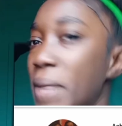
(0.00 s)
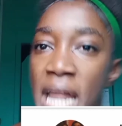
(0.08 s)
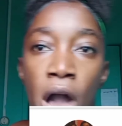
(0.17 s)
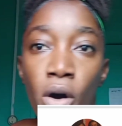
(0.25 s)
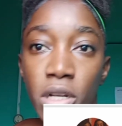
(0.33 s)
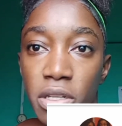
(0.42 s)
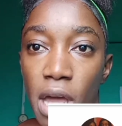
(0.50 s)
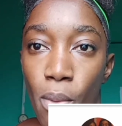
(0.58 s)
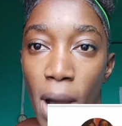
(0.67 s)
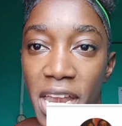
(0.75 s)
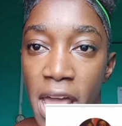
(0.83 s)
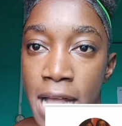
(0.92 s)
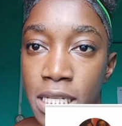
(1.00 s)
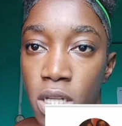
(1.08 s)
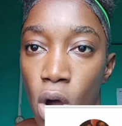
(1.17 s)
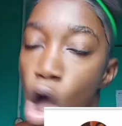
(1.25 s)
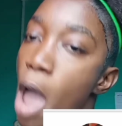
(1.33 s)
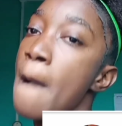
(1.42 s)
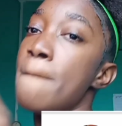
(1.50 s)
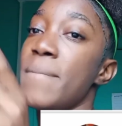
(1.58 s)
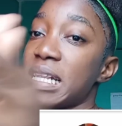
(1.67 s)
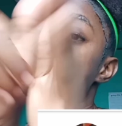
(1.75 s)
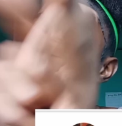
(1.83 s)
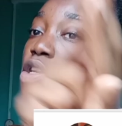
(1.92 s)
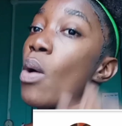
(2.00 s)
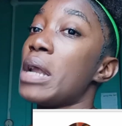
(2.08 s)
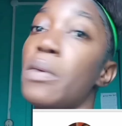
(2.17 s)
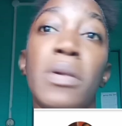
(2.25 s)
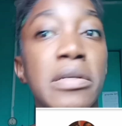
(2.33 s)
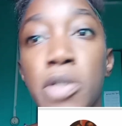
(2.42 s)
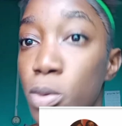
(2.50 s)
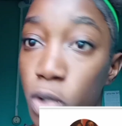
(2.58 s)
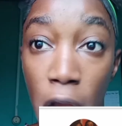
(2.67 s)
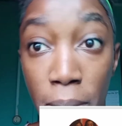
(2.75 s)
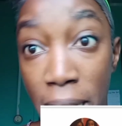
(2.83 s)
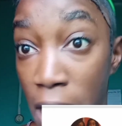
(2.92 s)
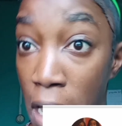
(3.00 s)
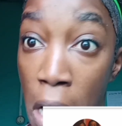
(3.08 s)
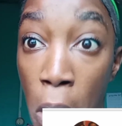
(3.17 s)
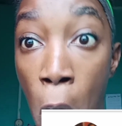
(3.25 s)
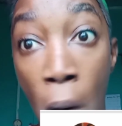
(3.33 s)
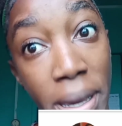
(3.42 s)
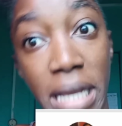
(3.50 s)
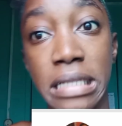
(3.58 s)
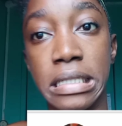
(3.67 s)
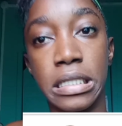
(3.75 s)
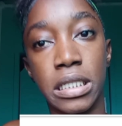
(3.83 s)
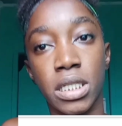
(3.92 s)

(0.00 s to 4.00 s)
not go to them one day yet, you know. Me a talk to the one that when I subscribe like and comment.